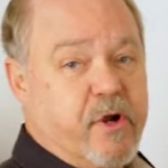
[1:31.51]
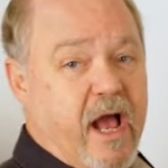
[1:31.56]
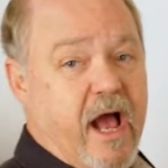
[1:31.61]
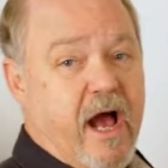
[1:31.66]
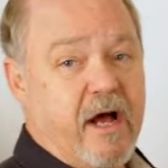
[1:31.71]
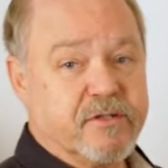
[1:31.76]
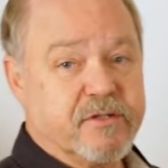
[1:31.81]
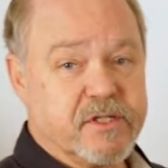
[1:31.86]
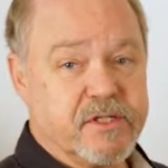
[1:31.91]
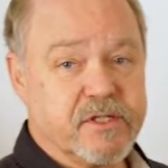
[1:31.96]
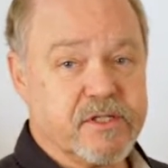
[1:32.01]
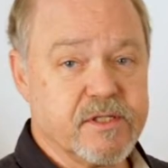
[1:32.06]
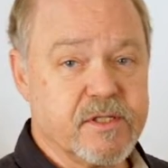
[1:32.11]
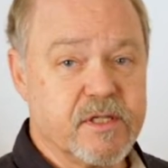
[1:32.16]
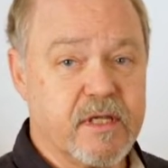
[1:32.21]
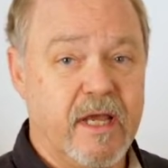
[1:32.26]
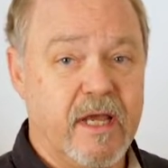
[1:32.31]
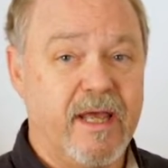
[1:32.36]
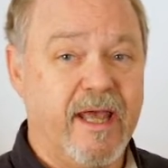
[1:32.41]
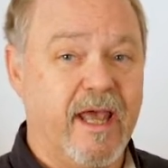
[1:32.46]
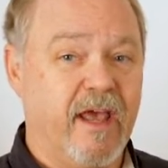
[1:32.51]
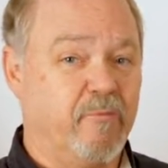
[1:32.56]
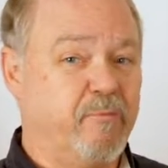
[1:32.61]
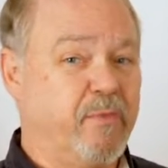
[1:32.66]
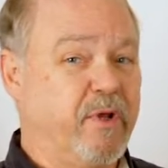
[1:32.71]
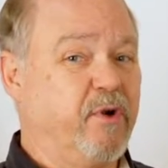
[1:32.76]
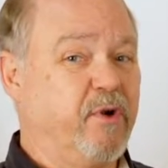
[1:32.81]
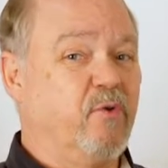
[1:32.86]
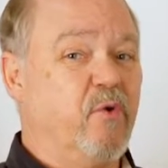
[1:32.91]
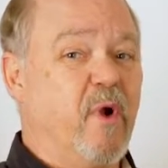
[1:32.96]
housings have
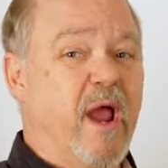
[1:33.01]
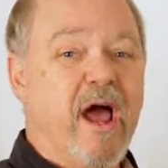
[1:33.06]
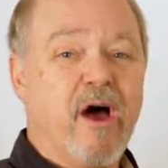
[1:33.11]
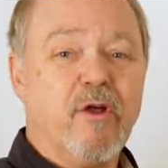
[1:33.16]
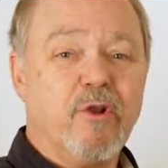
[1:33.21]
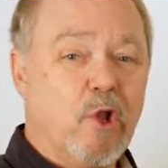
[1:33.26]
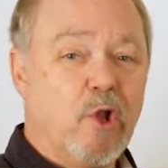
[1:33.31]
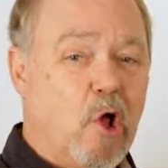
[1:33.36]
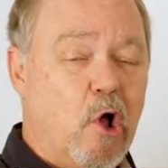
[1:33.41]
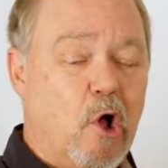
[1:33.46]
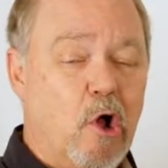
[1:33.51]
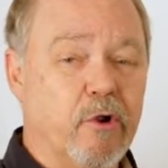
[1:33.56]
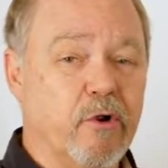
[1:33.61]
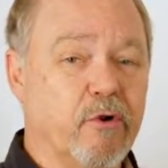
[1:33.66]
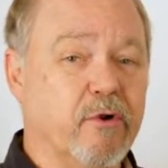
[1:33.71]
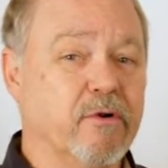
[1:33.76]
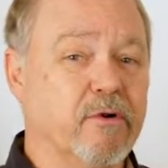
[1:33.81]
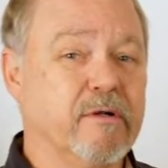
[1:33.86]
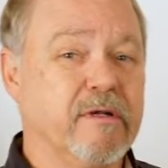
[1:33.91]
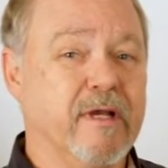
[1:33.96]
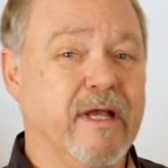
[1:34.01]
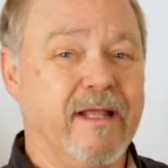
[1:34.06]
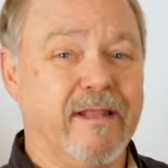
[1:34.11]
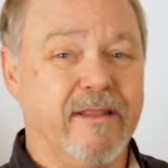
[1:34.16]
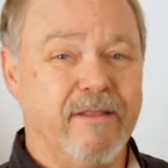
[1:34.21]
been around longer,